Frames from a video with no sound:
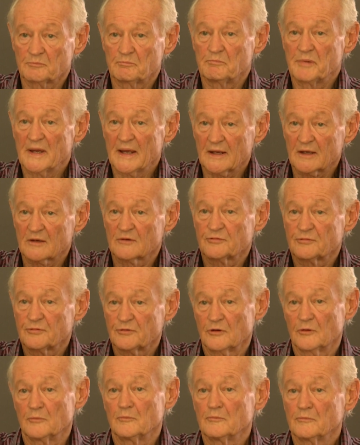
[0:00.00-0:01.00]
back
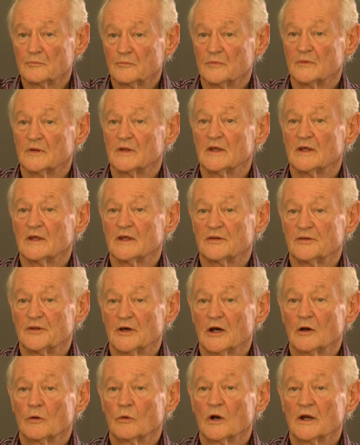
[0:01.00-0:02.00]
from the
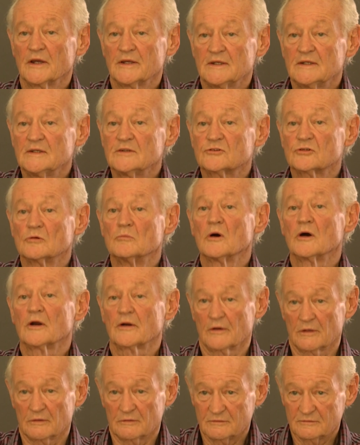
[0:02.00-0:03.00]
OIE
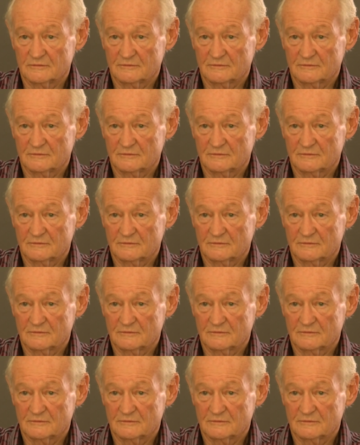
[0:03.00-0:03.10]
tomorrow,